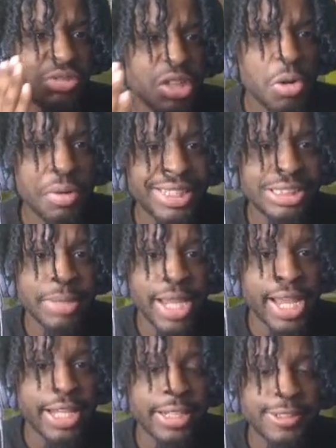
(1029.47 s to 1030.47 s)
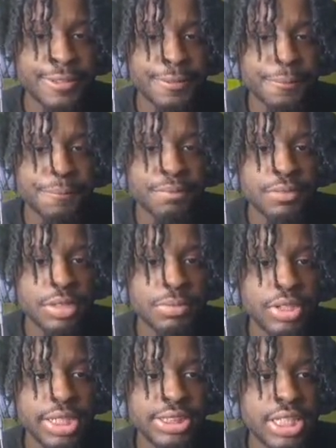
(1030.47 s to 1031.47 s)
wrong with this man?
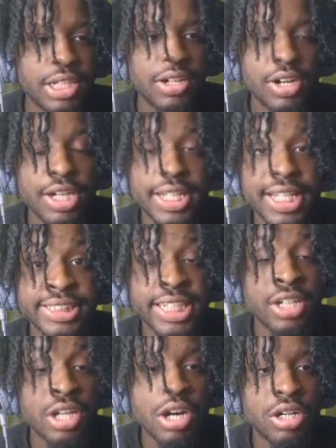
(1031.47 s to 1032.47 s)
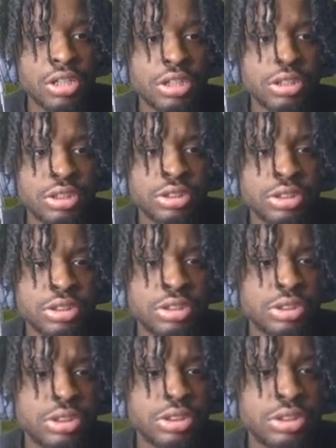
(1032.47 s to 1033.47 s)
Bro, that's not a hard catch at all.
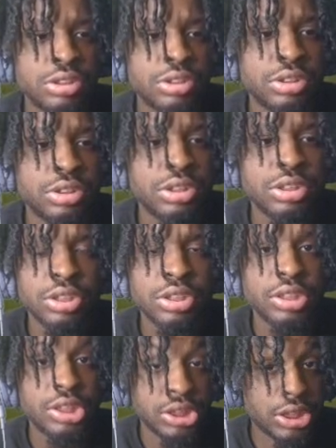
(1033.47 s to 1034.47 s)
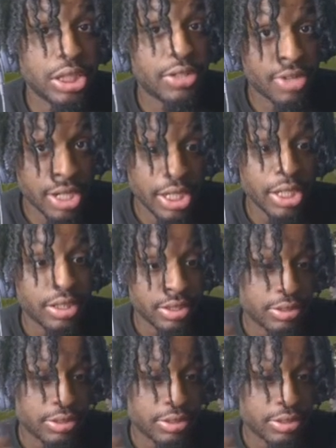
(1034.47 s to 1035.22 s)
Kelce it's that rain.